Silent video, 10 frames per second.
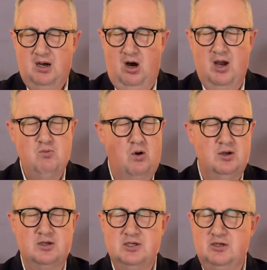I
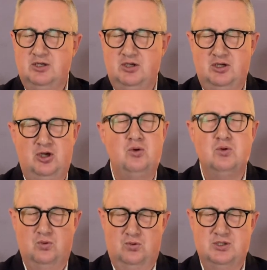want you,
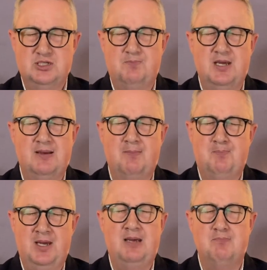Lord, to
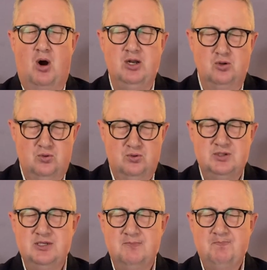be my
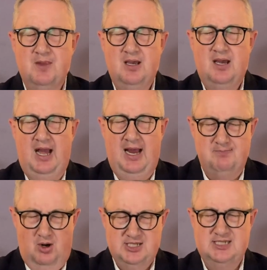Lord and
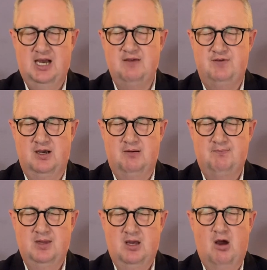my Saviour.
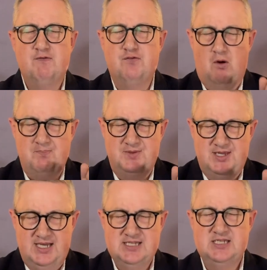From
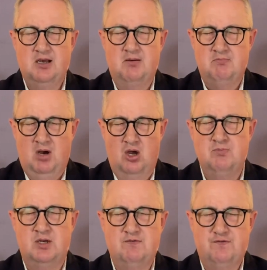this
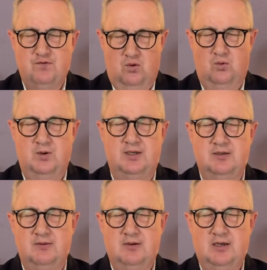moment forward,
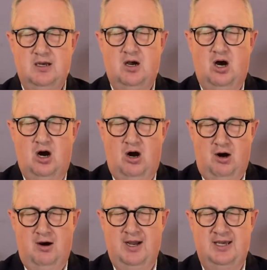
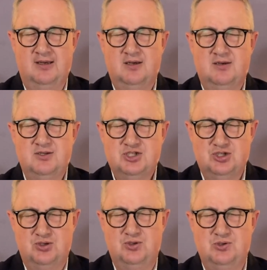I
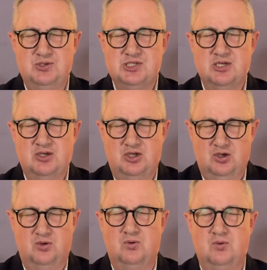choose
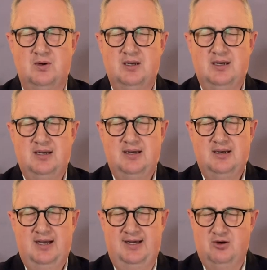you.
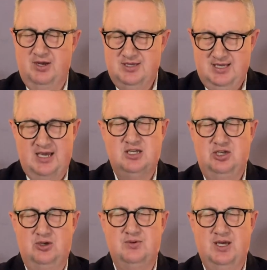And I thank
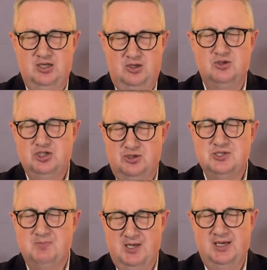you that you
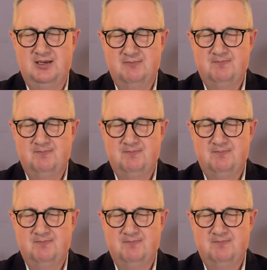choose me.